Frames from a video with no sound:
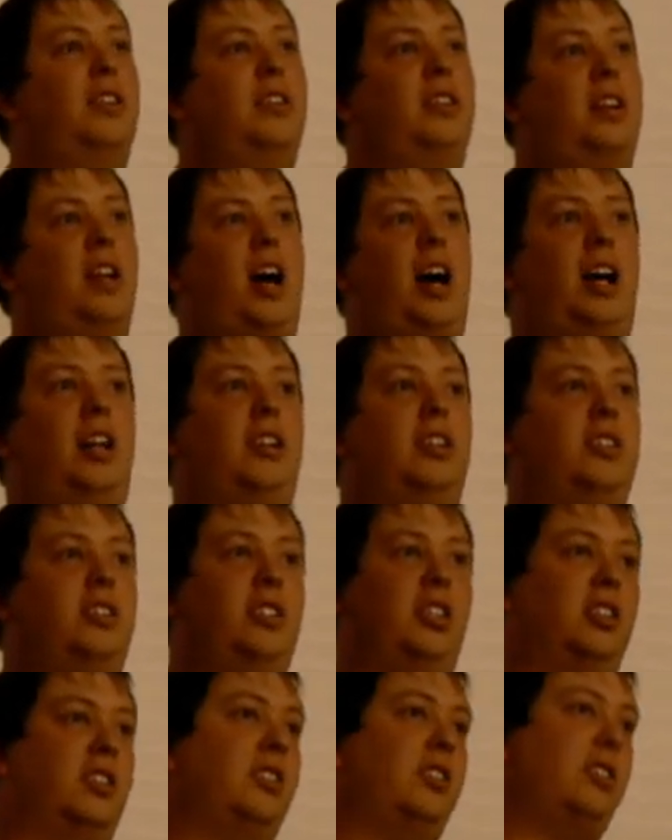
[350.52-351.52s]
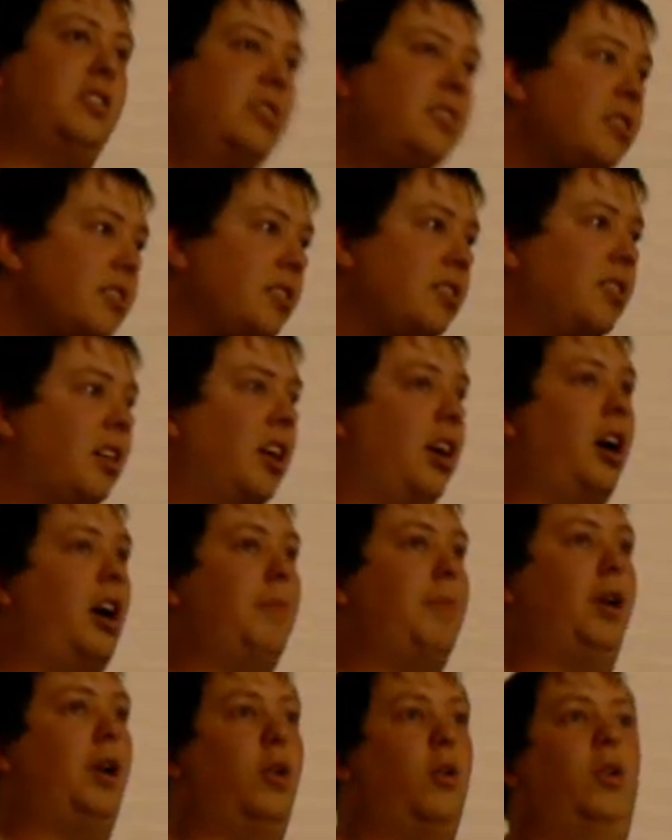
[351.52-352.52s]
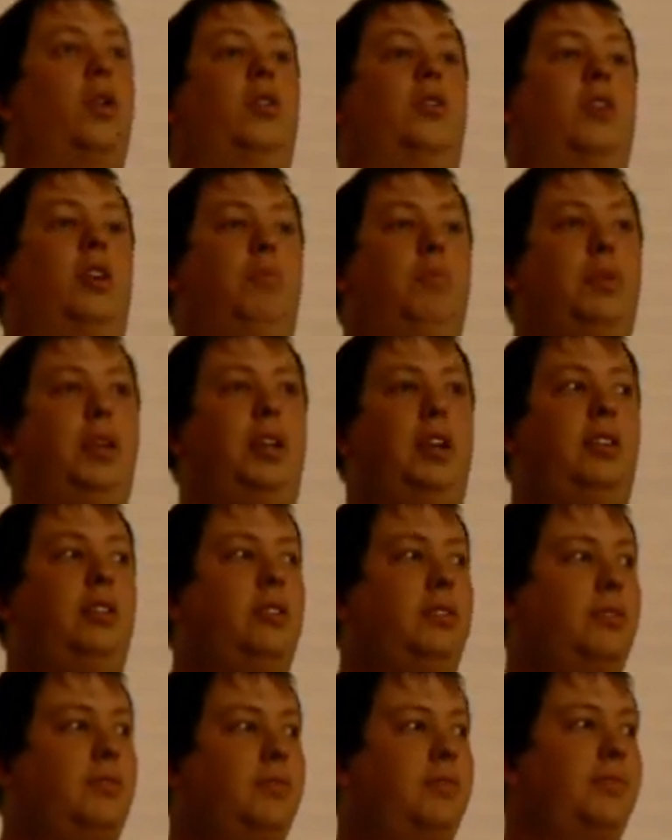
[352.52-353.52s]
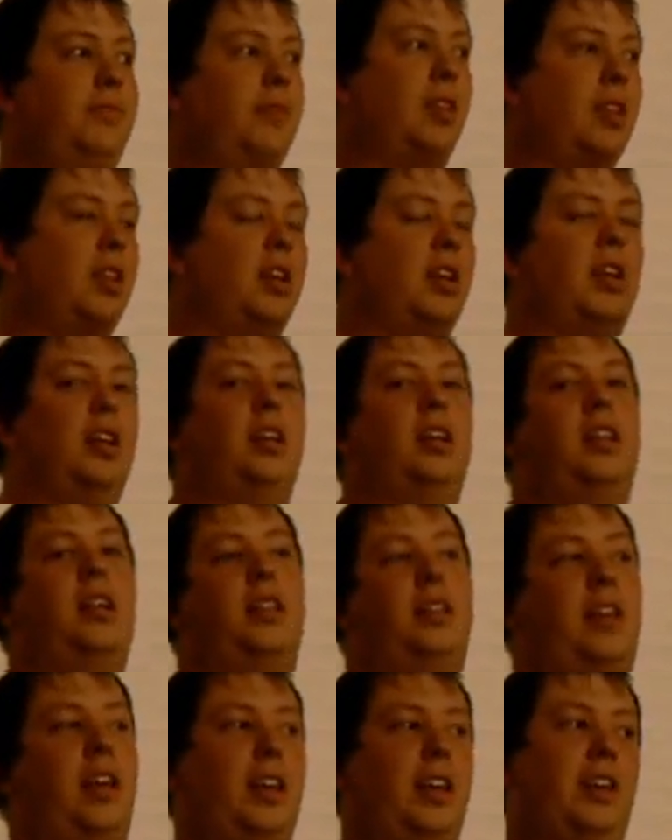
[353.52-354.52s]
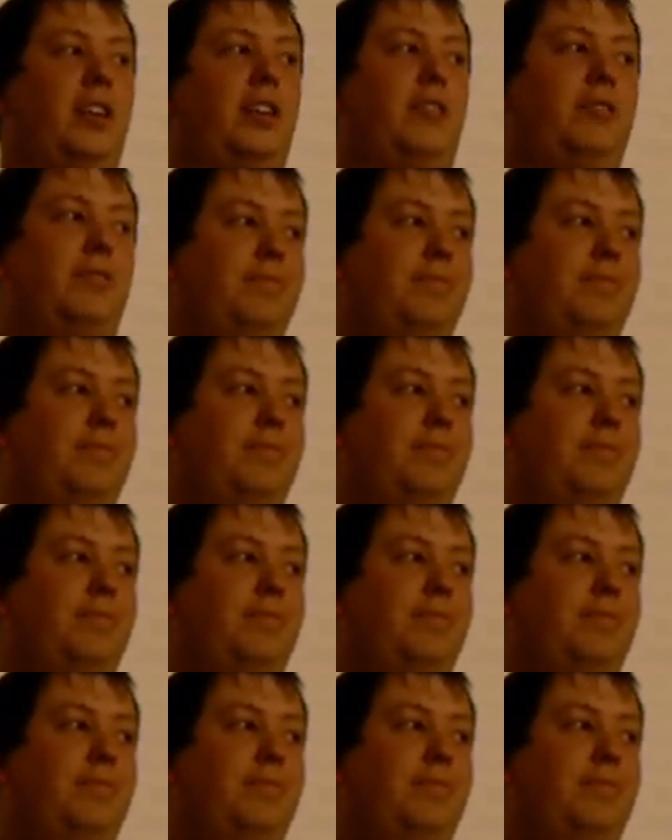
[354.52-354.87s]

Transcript: not just a big oil company. Thank you.